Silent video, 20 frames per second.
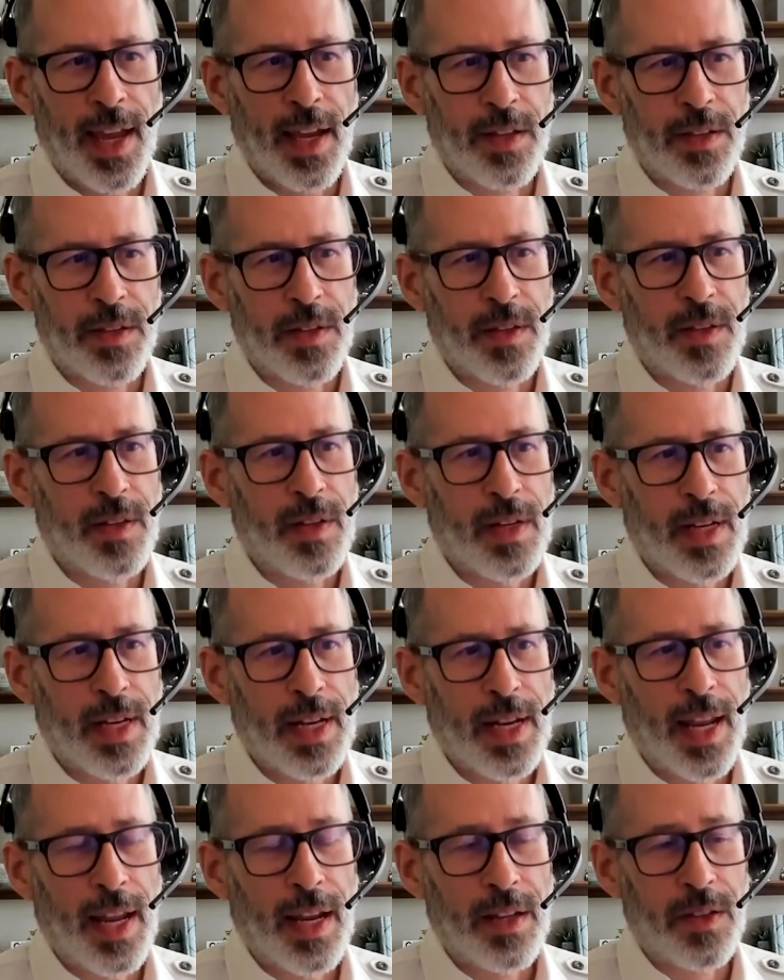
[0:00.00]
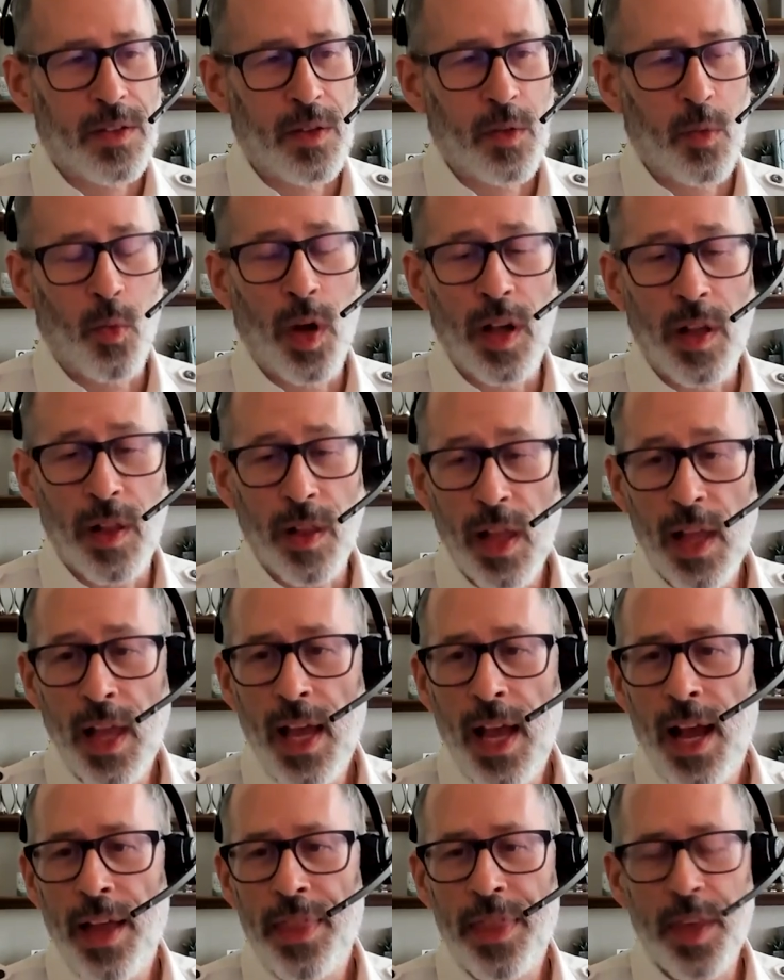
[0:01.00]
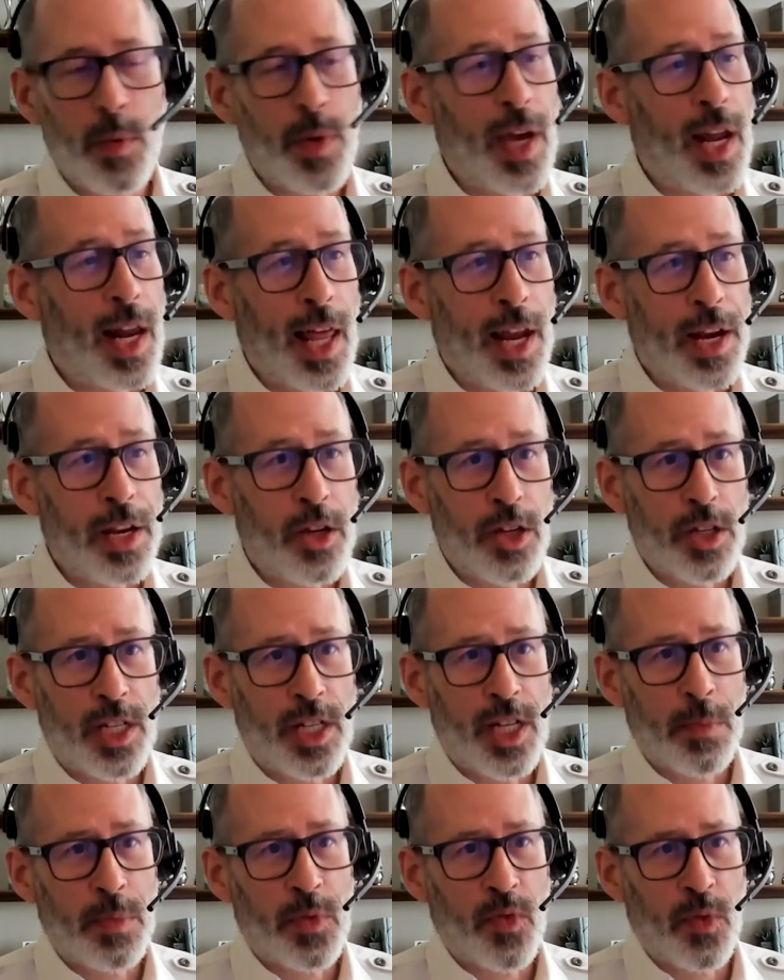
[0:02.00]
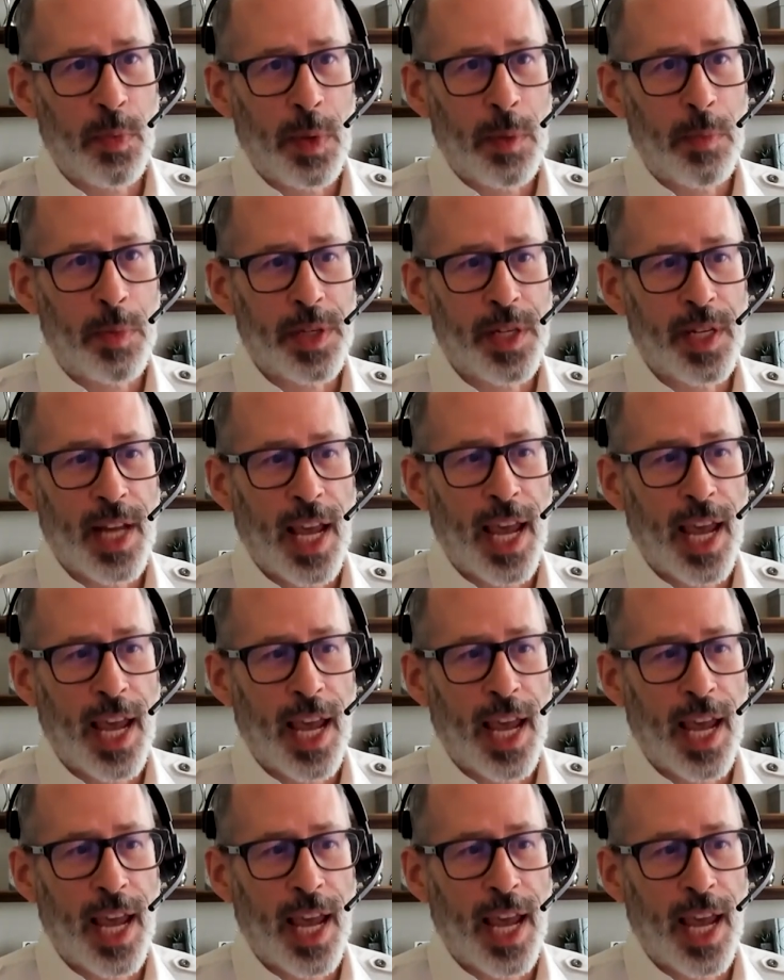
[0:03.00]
Excellent. Well, I think we got a lot of good tips for people